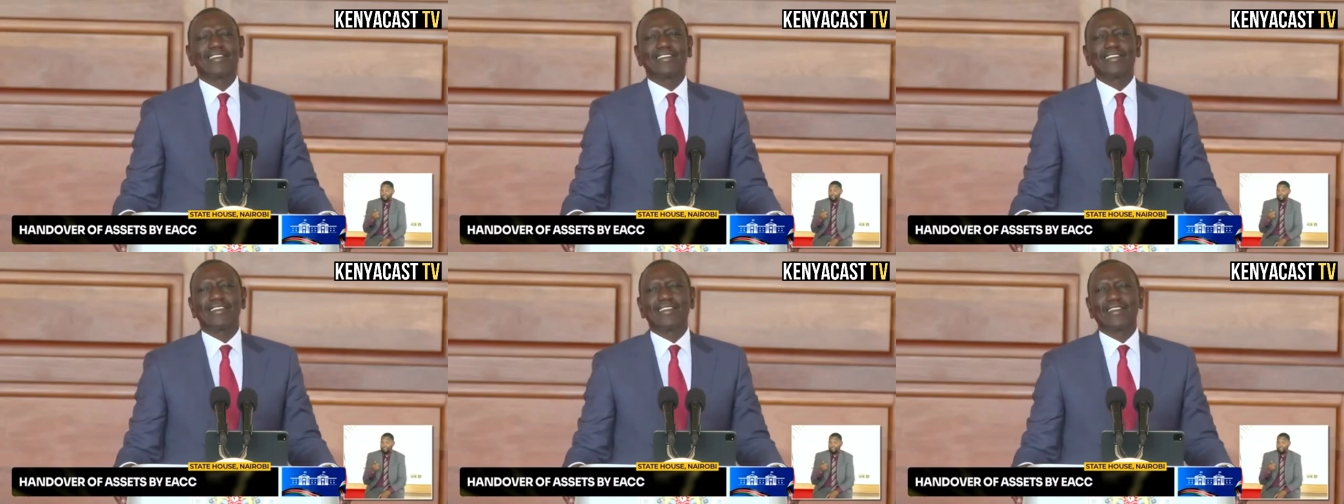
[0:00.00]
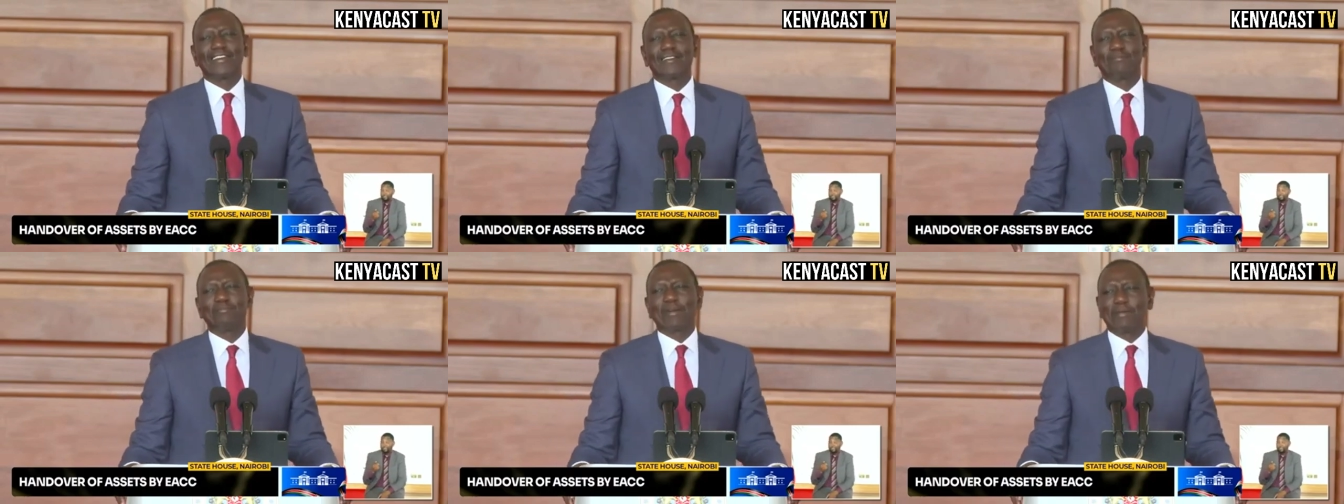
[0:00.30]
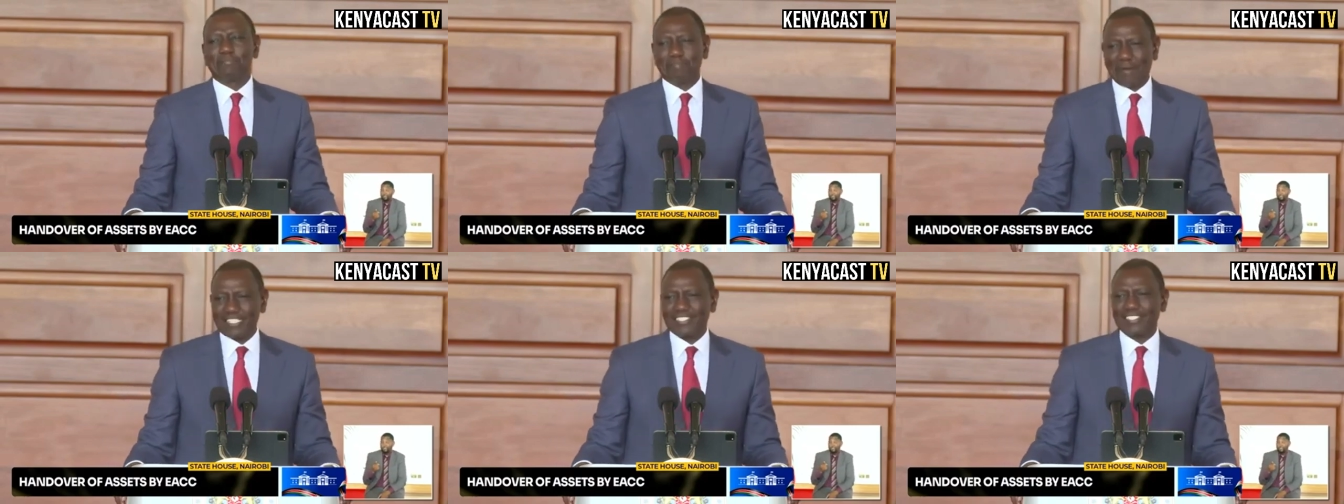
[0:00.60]
Uh, my
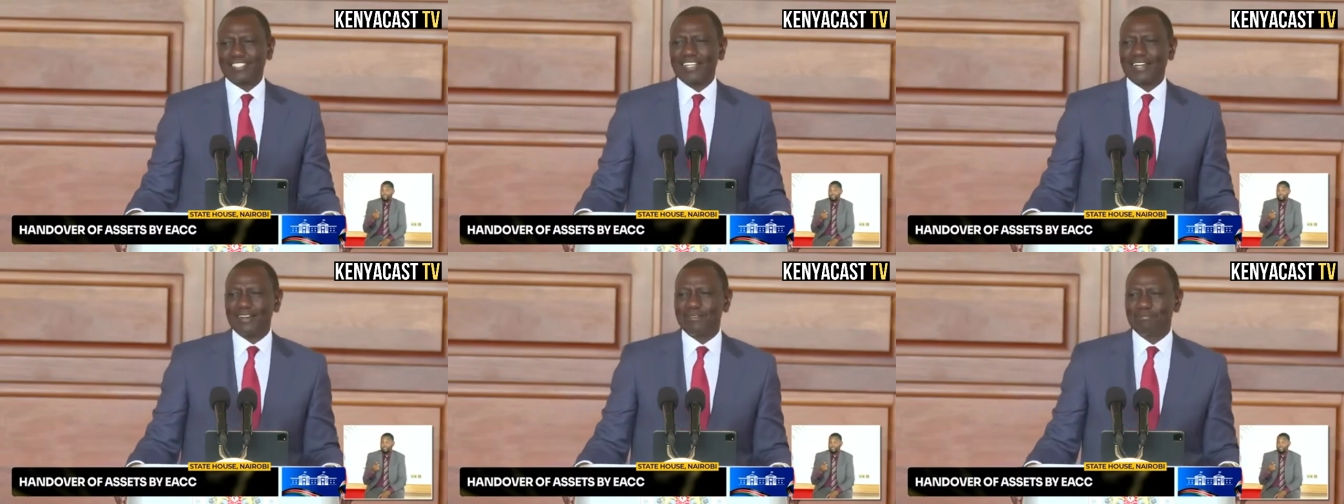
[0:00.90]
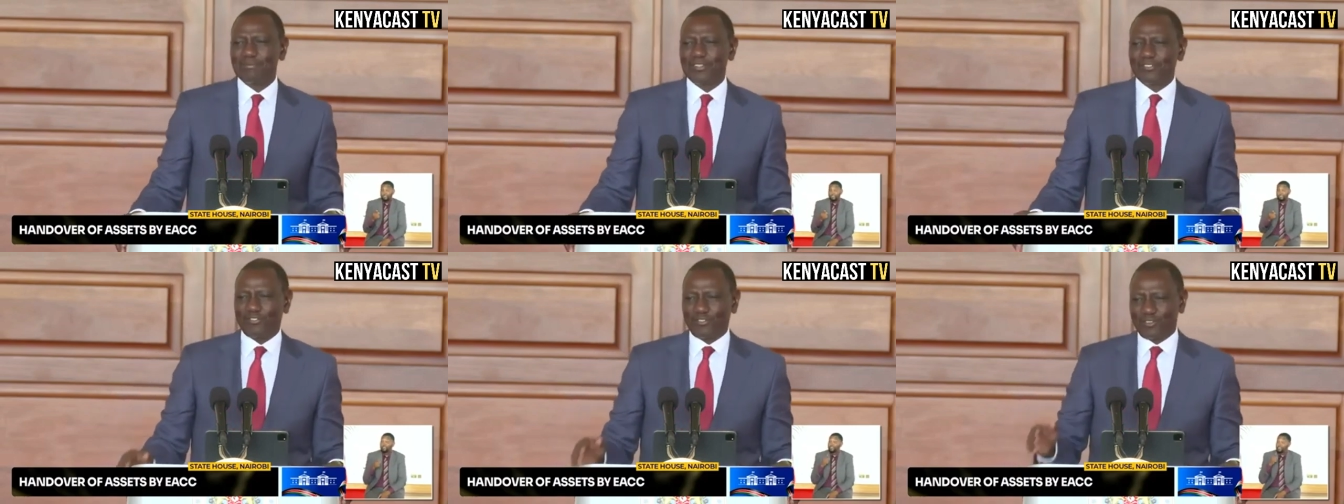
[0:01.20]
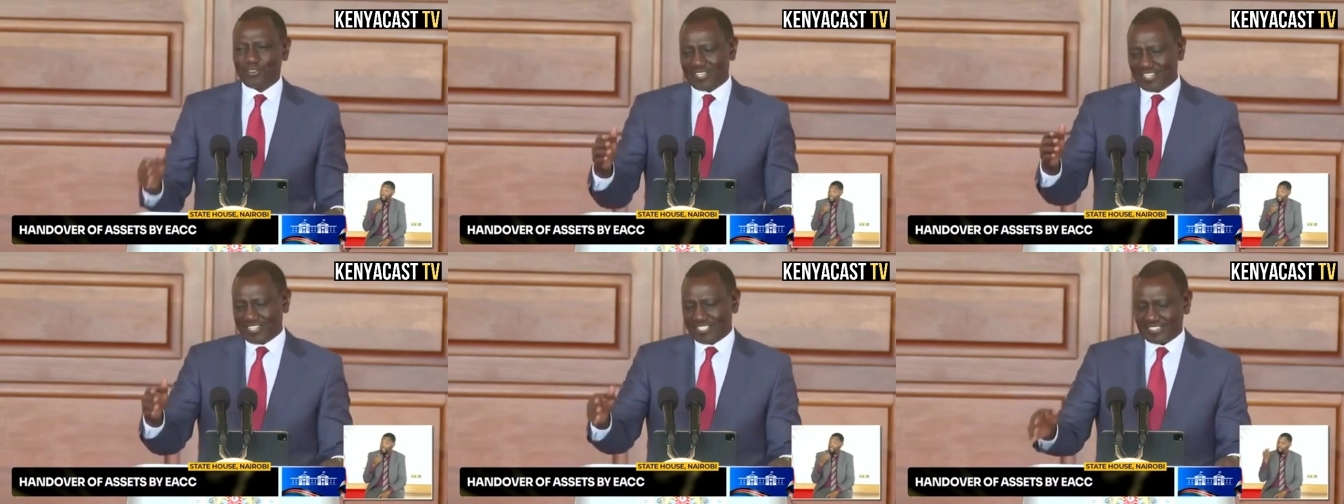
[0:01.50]
pastor
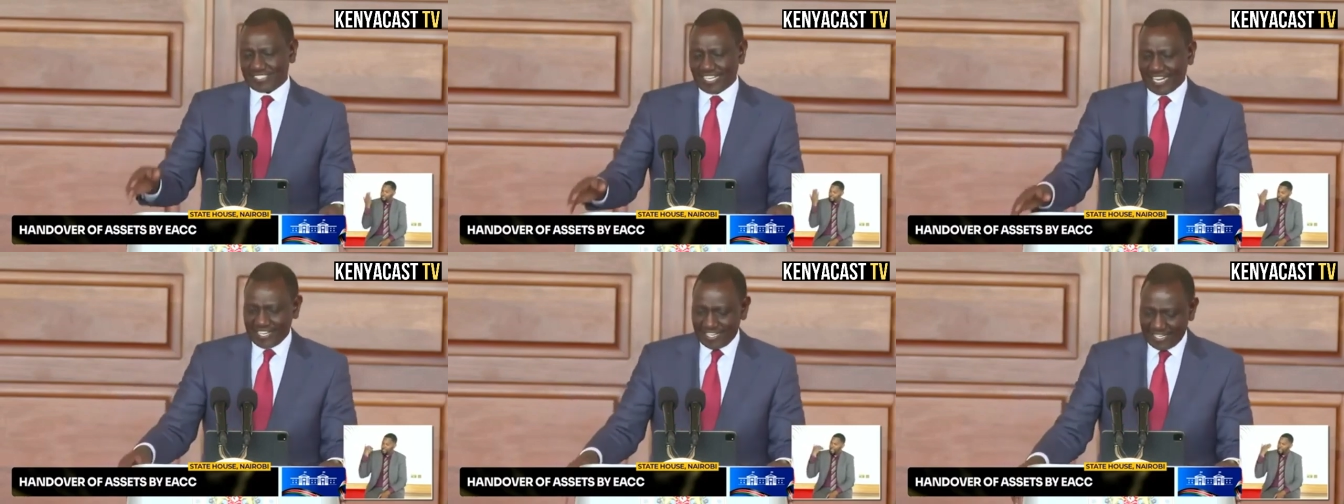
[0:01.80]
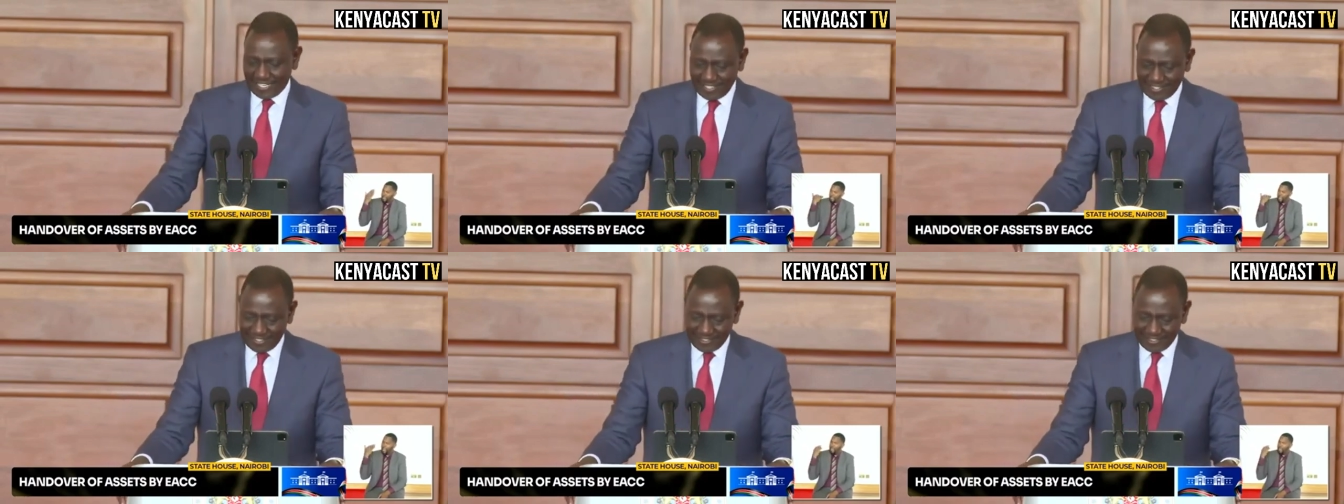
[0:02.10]
before he retired,